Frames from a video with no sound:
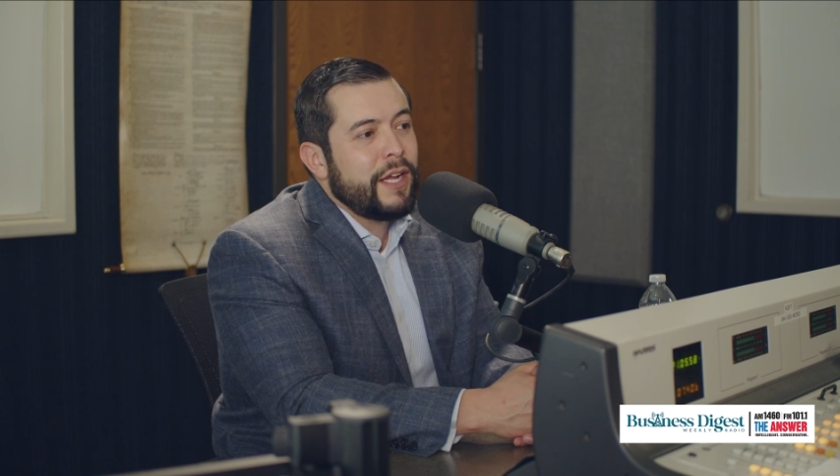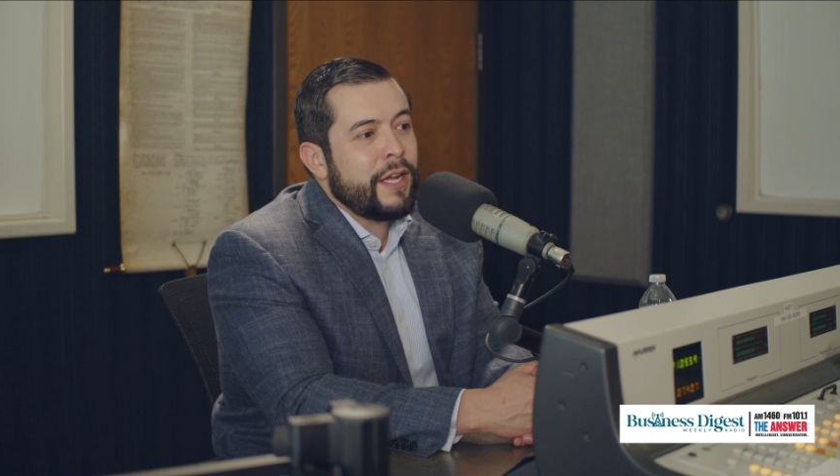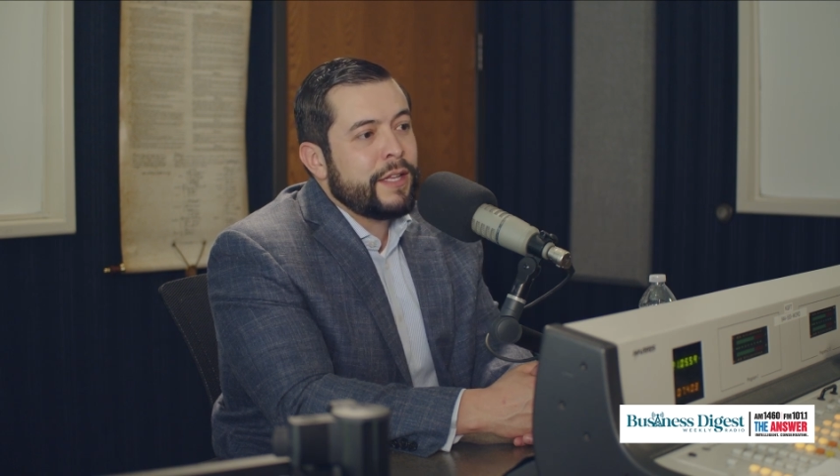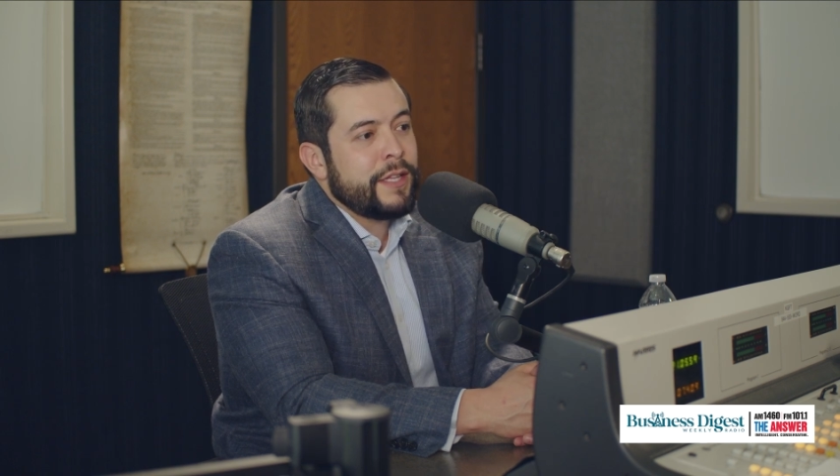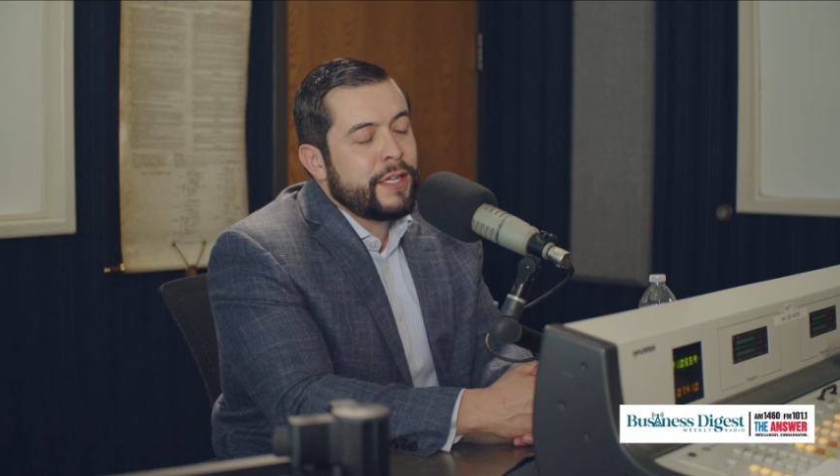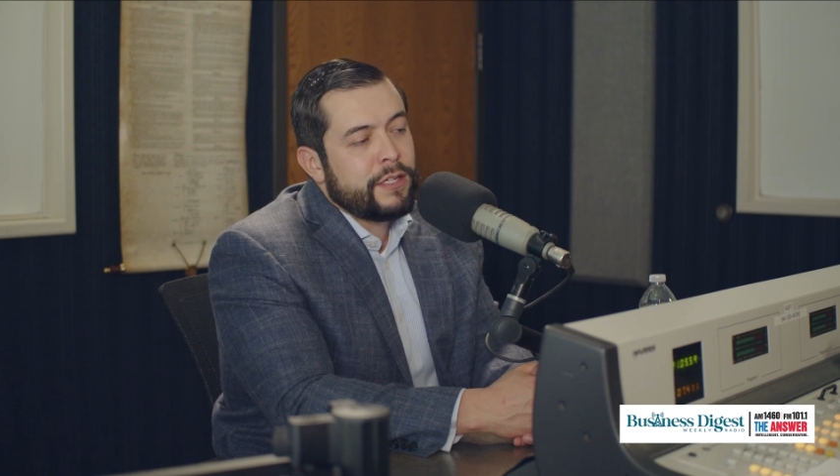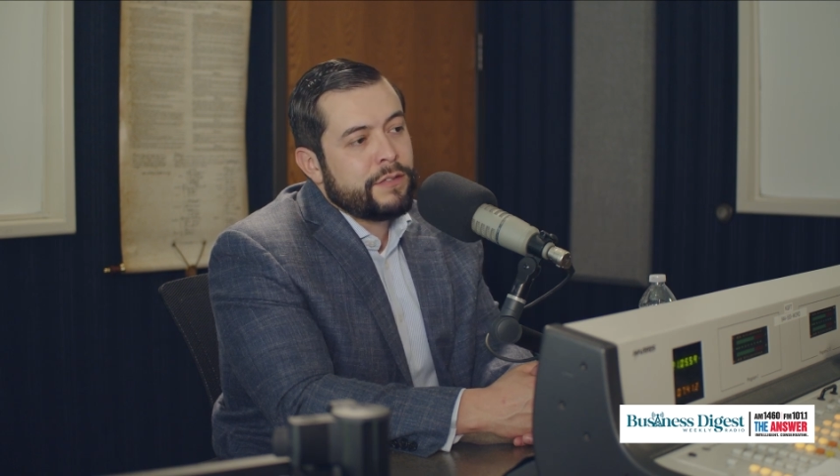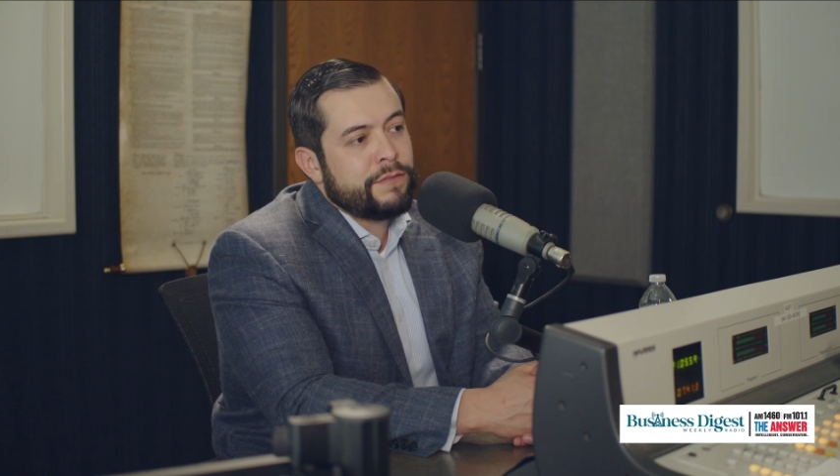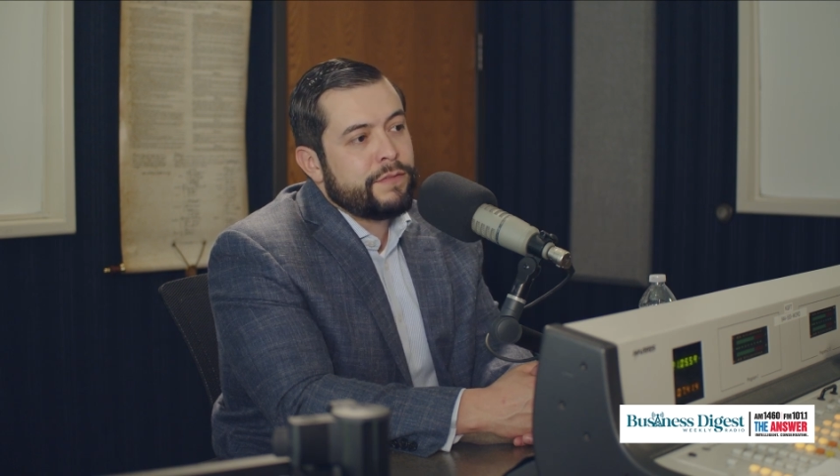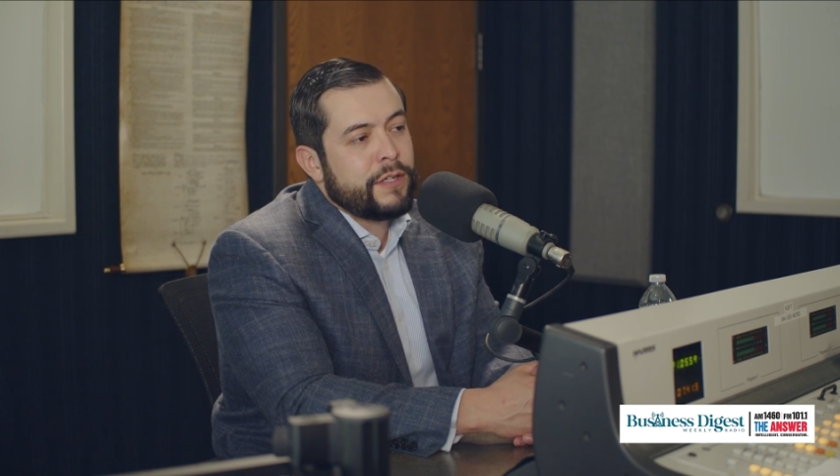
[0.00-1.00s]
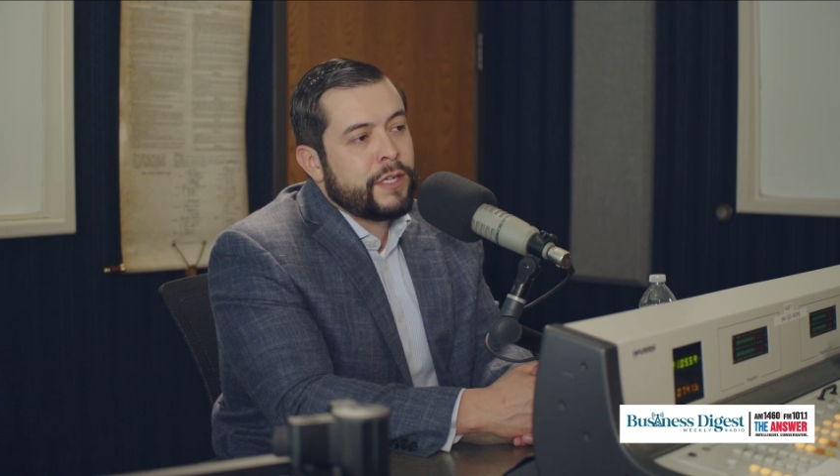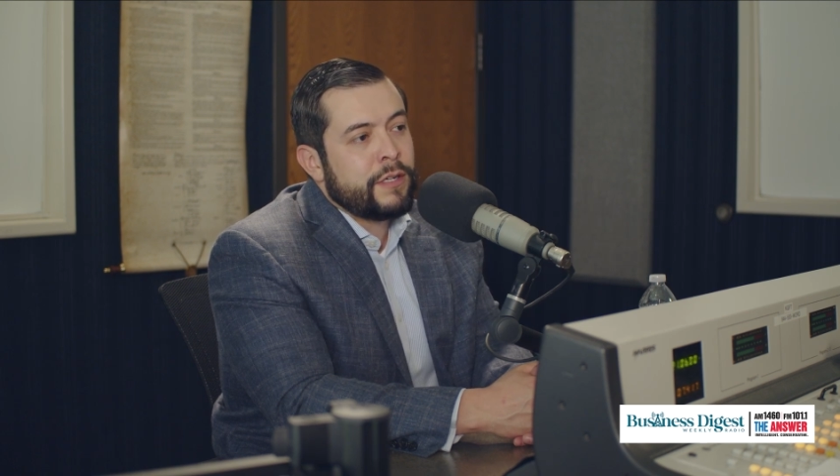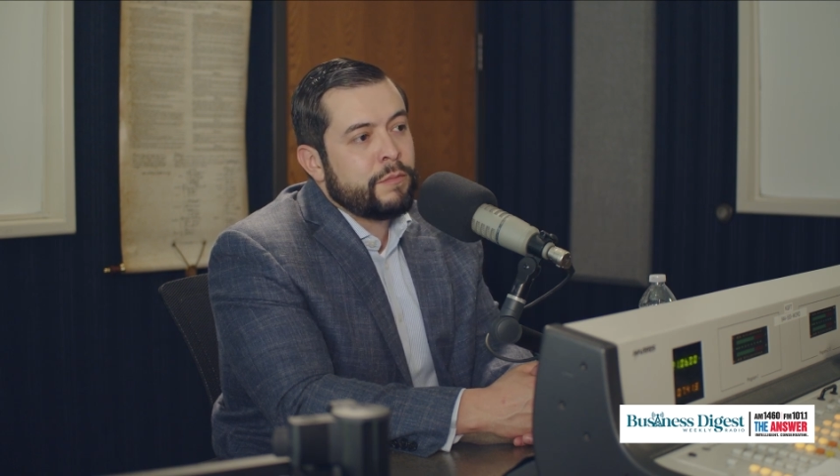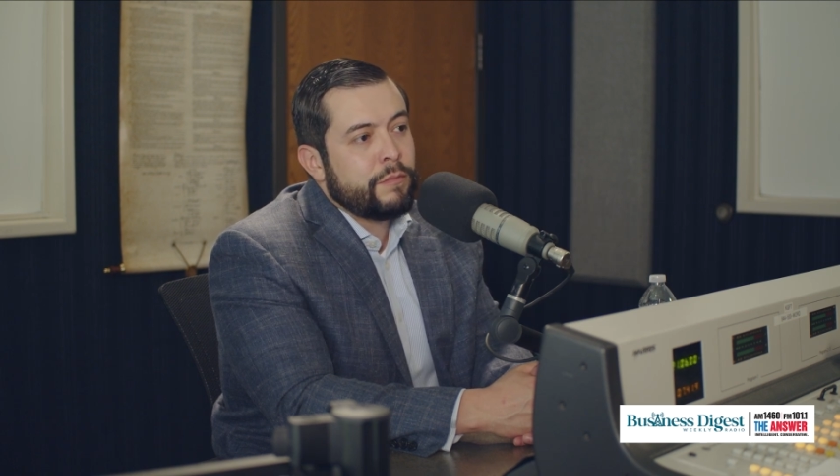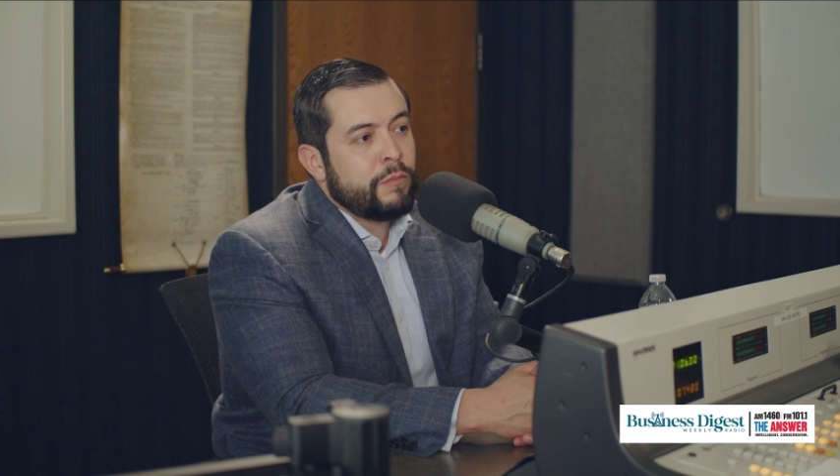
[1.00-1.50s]
and they have
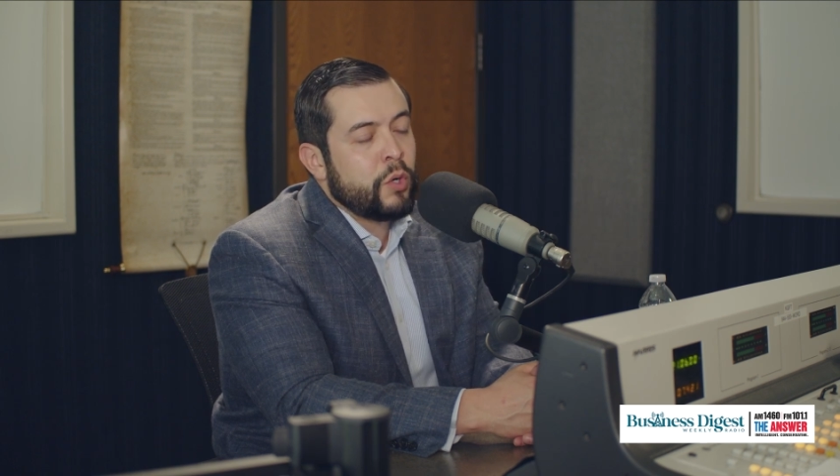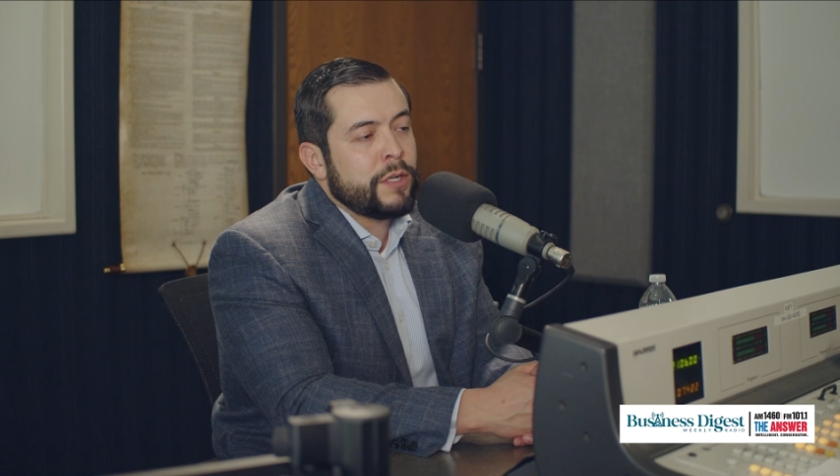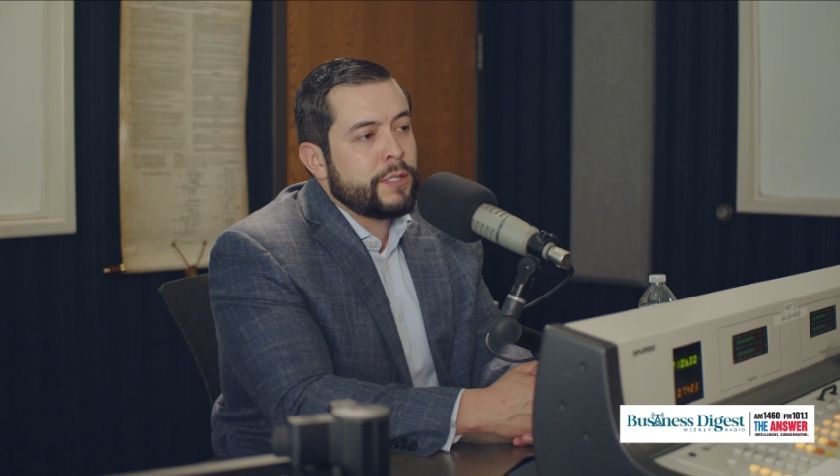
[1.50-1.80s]
more